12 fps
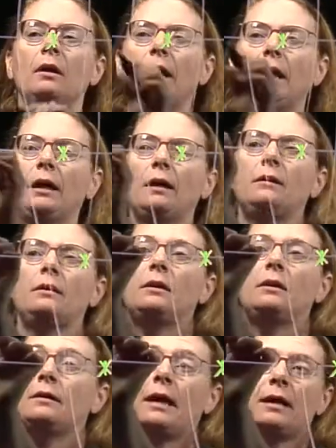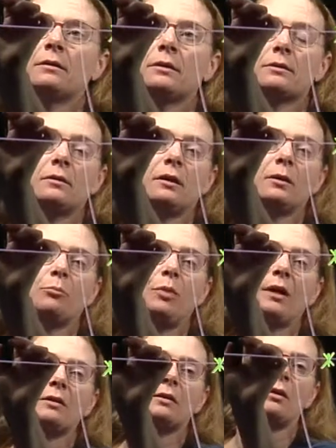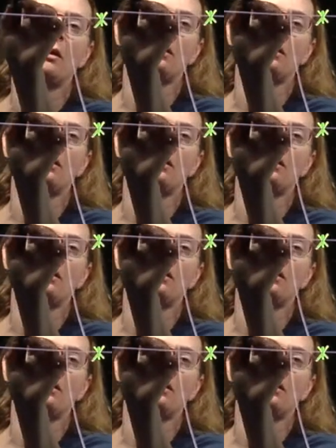and that doesn't get bent at all.